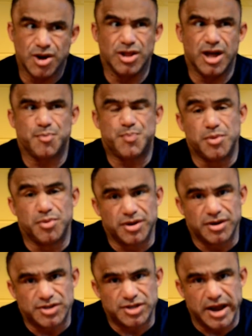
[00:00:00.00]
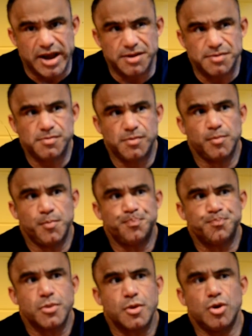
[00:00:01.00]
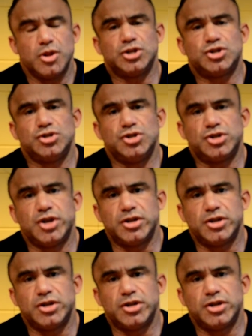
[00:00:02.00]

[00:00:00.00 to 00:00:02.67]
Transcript: lot of people are gonna say, well, that's because you take